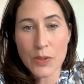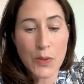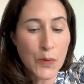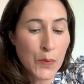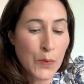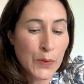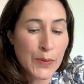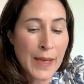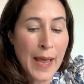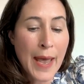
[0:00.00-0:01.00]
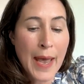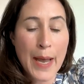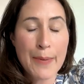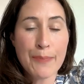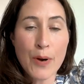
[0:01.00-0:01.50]
schools.
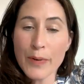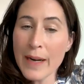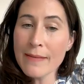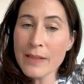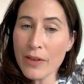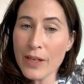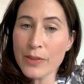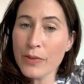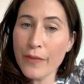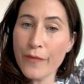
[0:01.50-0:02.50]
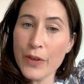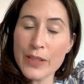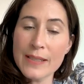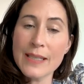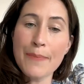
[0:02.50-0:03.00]
Pronouns are also the
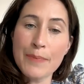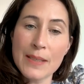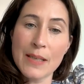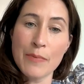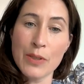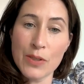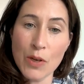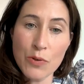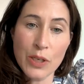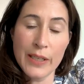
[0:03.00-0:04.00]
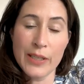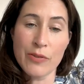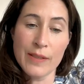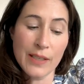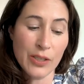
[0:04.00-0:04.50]
first step to someone socially
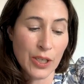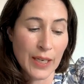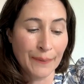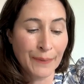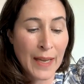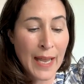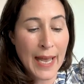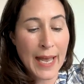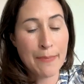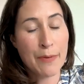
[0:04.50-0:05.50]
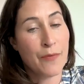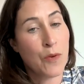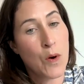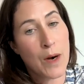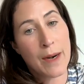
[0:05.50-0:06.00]
transitioning
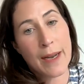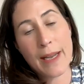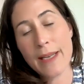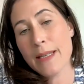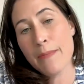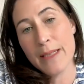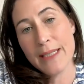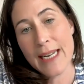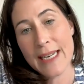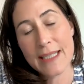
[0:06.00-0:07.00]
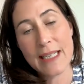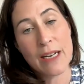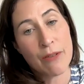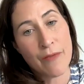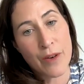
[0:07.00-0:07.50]
before somebody takes
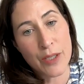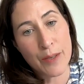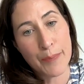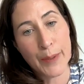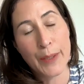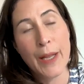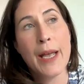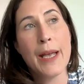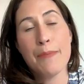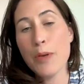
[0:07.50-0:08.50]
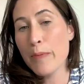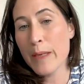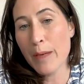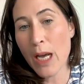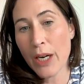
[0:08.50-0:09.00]
irreversible
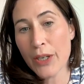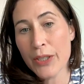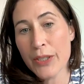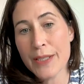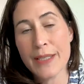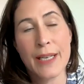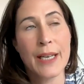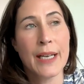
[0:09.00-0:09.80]
puberty blockers,